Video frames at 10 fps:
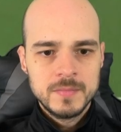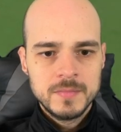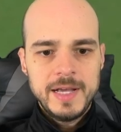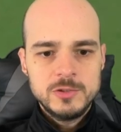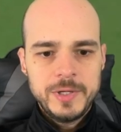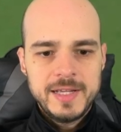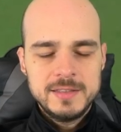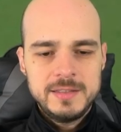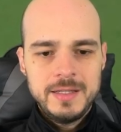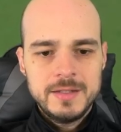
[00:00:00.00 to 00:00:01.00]
As we can
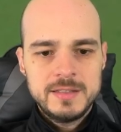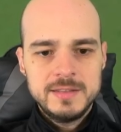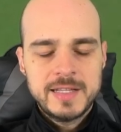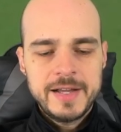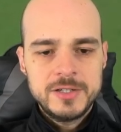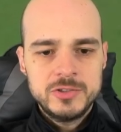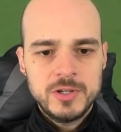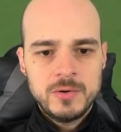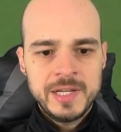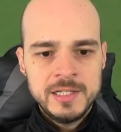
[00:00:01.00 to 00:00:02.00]
see, this entire
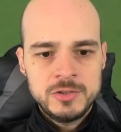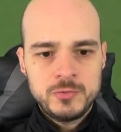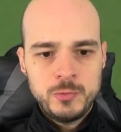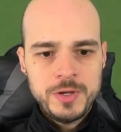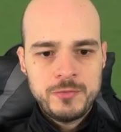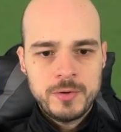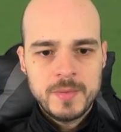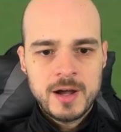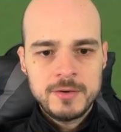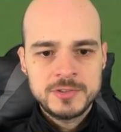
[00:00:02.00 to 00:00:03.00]
zone is free from
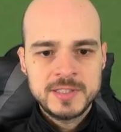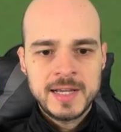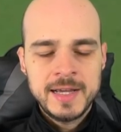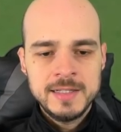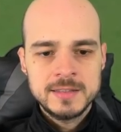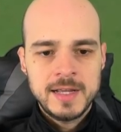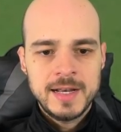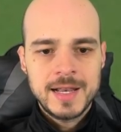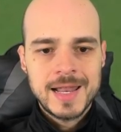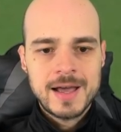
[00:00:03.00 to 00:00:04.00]
offside
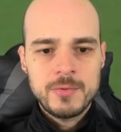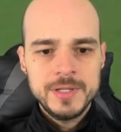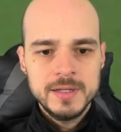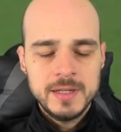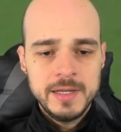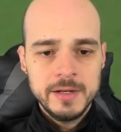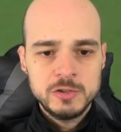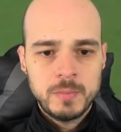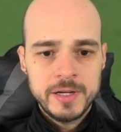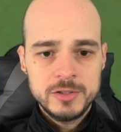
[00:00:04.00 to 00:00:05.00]
and allowing the
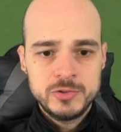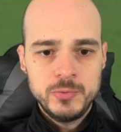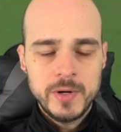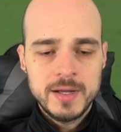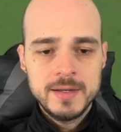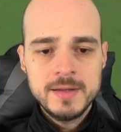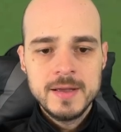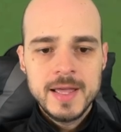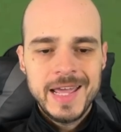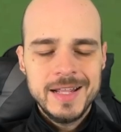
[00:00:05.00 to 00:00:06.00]
English player to run,
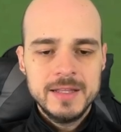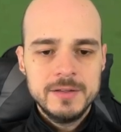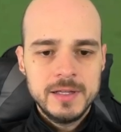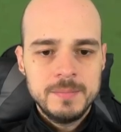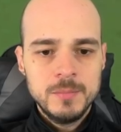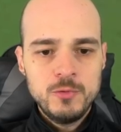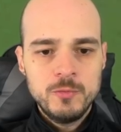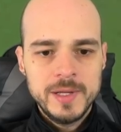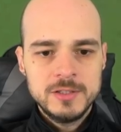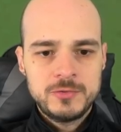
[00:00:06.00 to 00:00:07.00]
and the
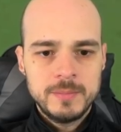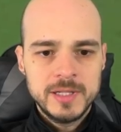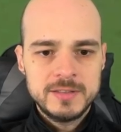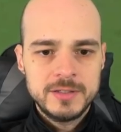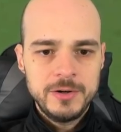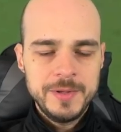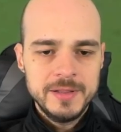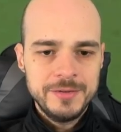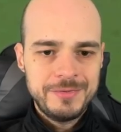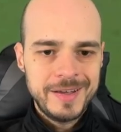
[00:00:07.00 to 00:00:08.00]
movements from the
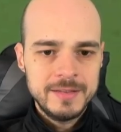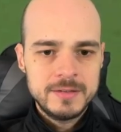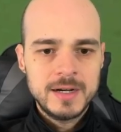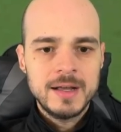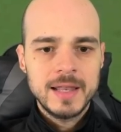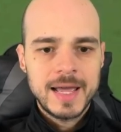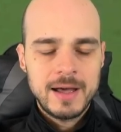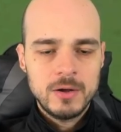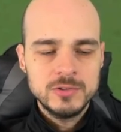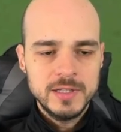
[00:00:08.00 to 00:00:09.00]
Serbian defender
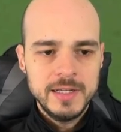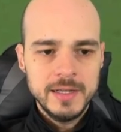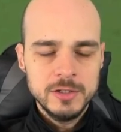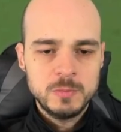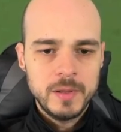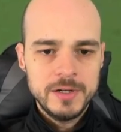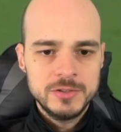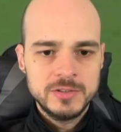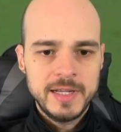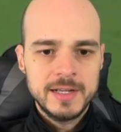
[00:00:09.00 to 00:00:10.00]
allowed the English player
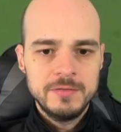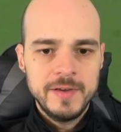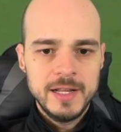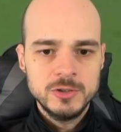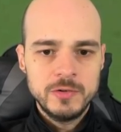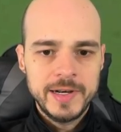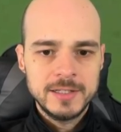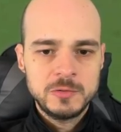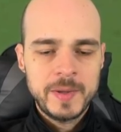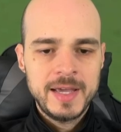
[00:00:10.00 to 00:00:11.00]
to take advantage over
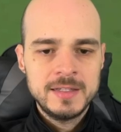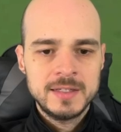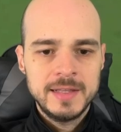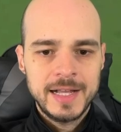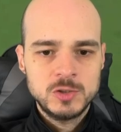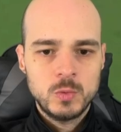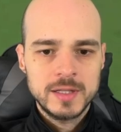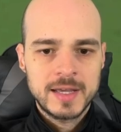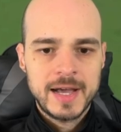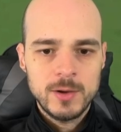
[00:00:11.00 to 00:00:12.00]
that space, and that's
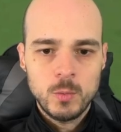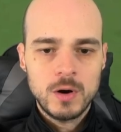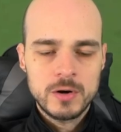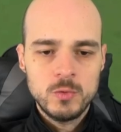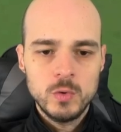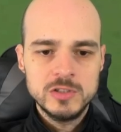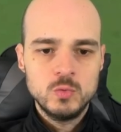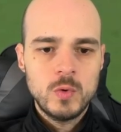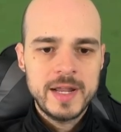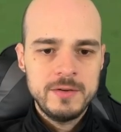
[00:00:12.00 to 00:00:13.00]
what Kyle Walker was
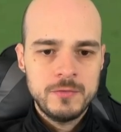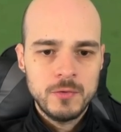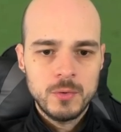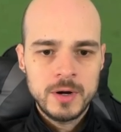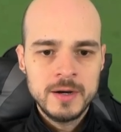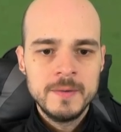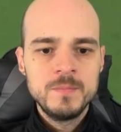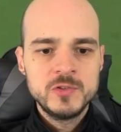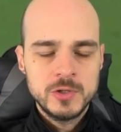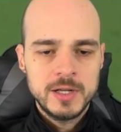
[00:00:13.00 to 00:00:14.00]
waiting for
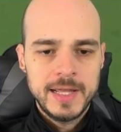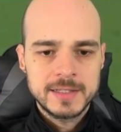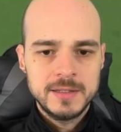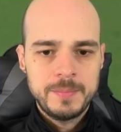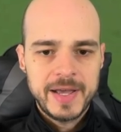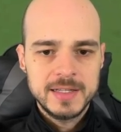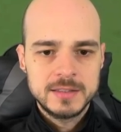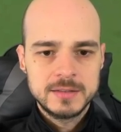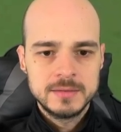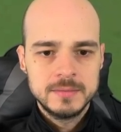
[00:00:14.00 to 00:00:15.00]
to connect the pass.